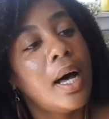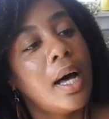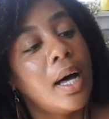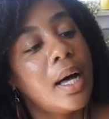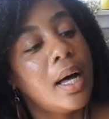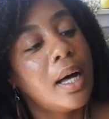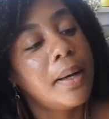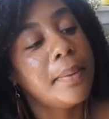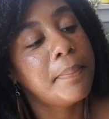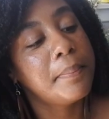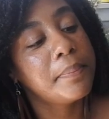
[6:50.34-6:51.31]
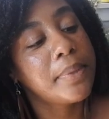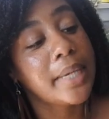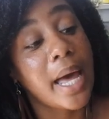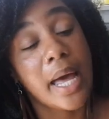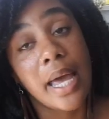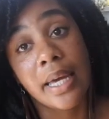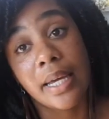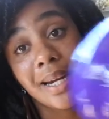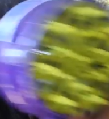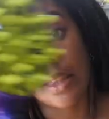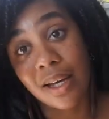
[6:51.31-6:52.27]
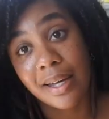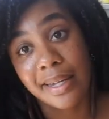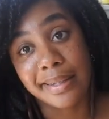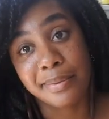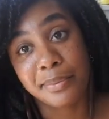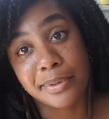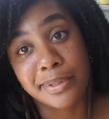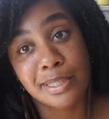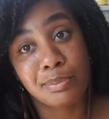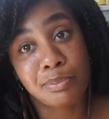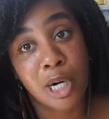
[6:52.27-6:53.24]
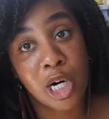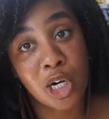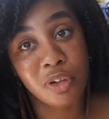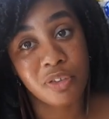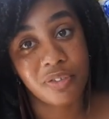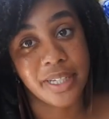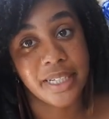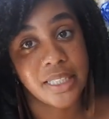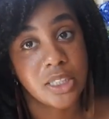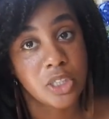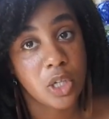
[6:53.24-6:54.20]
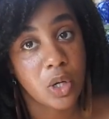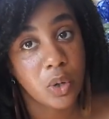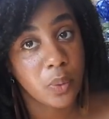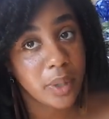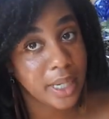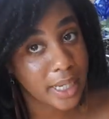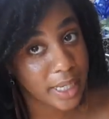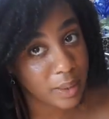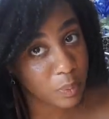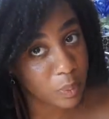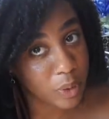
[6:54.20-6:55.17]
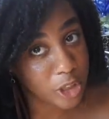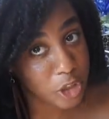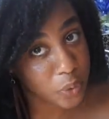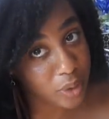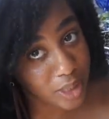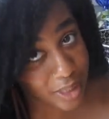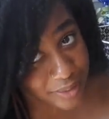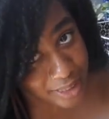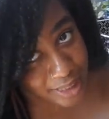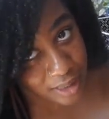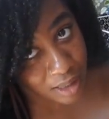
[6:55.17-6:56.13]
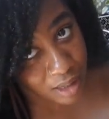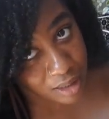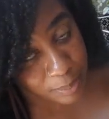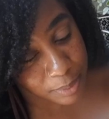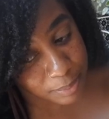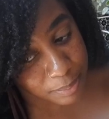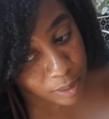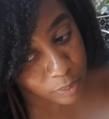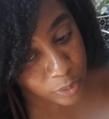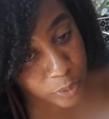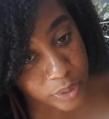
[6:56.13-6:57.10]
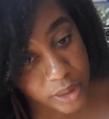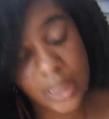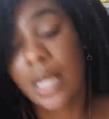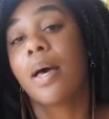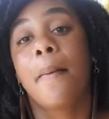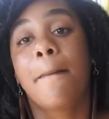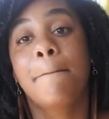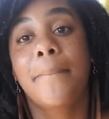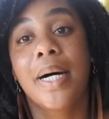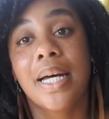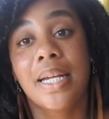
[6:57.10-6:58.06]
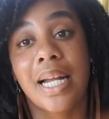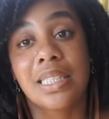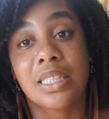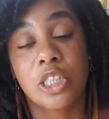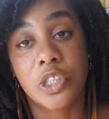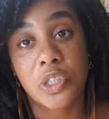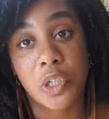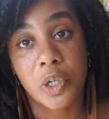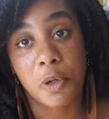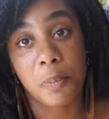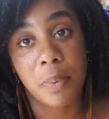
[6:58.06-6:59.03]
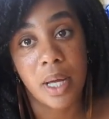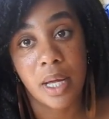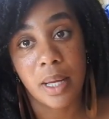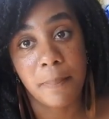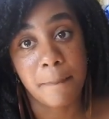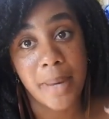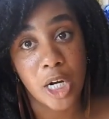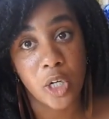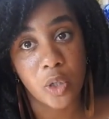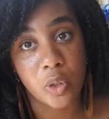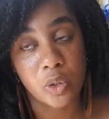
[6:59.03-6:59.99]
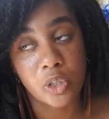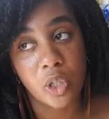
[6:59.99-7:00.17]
Um, yeah, and I thought it was perfect. So it was short enough to get all up in my roots, but not to disturb um, my curls.